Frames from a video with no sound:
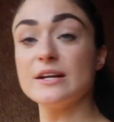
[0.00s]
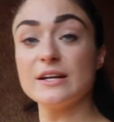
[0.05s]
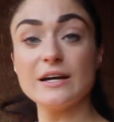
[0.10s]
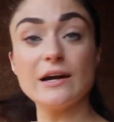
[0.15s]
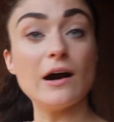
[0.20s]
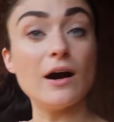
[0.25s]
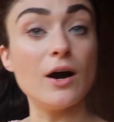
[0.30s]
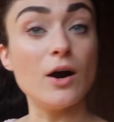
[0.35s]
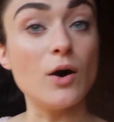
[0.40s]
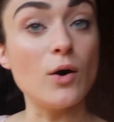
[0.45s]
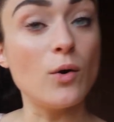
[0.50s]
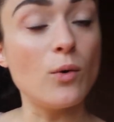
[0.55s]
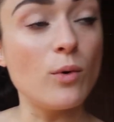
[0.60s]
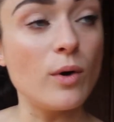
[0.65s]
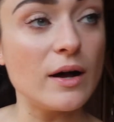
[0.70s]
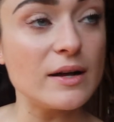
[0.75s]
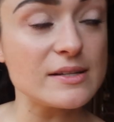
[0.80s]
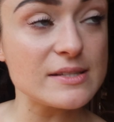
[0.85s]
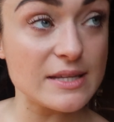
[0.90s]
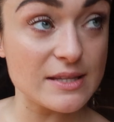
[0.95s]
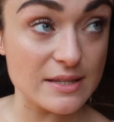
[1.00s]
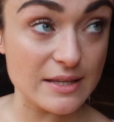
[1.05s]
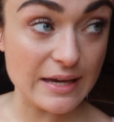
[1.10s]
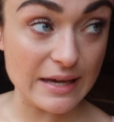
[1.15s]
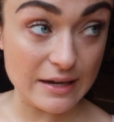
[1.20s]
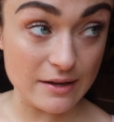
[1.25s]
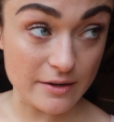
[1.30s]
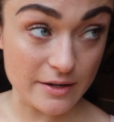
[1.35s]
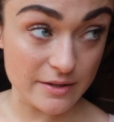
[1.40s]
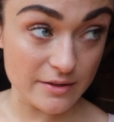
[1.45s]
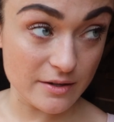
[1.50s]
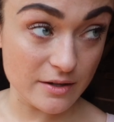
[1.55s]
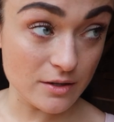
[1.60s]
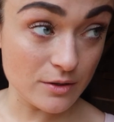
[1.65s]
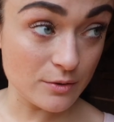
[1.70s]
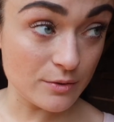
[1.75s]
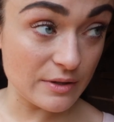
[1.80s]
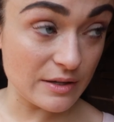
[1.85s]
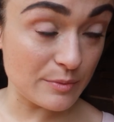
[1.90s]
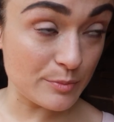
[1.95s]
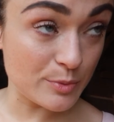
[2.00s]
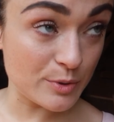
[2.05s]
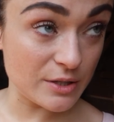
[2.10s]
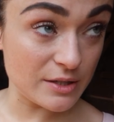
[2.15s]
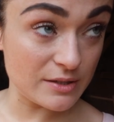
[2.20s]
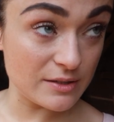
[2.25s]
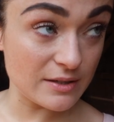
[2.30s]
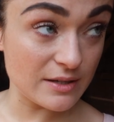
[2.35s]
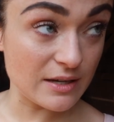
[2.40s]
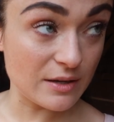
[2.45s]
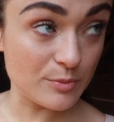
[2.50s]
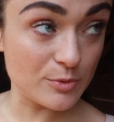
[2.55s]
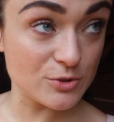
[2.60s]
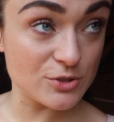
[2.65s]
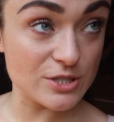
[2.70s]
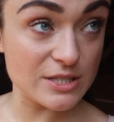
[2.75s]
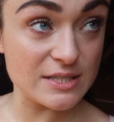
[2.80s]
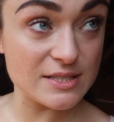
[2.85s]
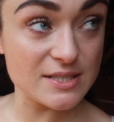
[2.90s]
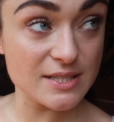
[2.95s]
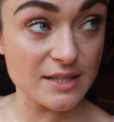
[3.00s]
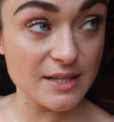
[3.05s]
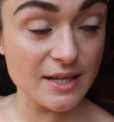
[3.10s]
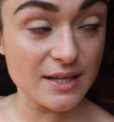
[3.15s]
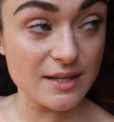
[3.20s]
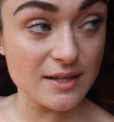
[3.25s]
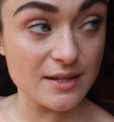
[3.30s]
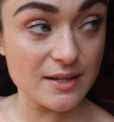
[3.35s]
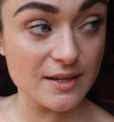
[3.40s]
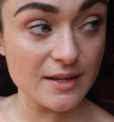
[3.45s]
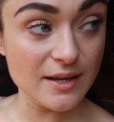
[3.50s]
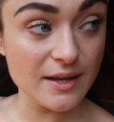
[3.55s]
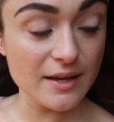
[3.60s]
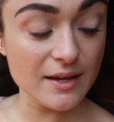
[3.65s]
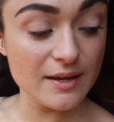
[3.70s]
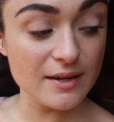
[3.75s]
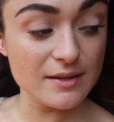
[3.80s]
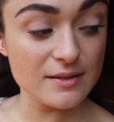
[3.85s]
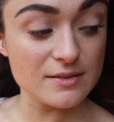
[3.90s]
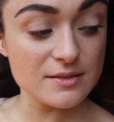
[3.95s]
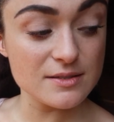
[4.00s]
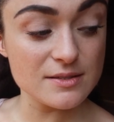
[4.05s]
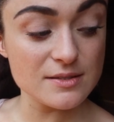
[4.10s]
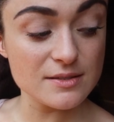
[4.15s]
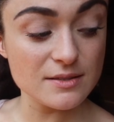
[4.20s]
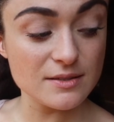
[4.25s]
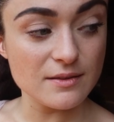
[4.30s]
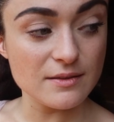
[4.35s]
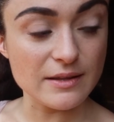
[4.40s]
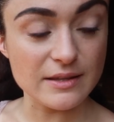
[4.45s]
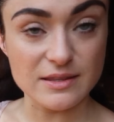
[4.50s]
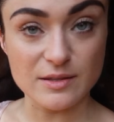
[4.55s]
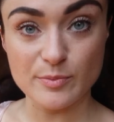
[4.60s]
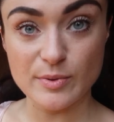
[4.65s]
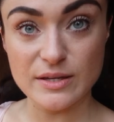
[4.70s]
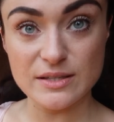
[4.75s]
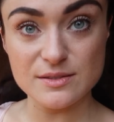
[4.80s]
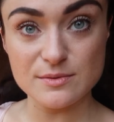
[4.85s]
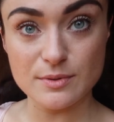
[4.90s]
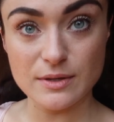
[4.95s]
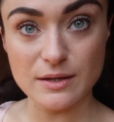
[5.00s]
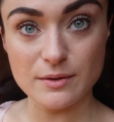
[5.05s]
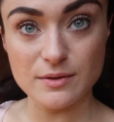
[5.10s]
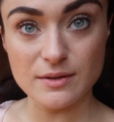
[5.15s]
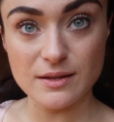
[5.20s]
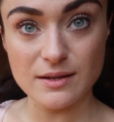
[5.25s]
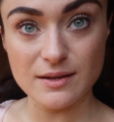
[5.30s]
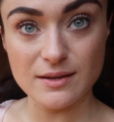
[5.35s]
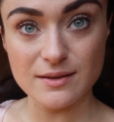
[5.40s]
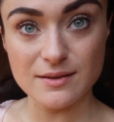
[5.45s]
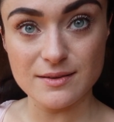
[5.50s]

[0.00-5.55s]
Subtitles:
gonna go take the carrot though and put a couple treats in it and let the pigs play with it.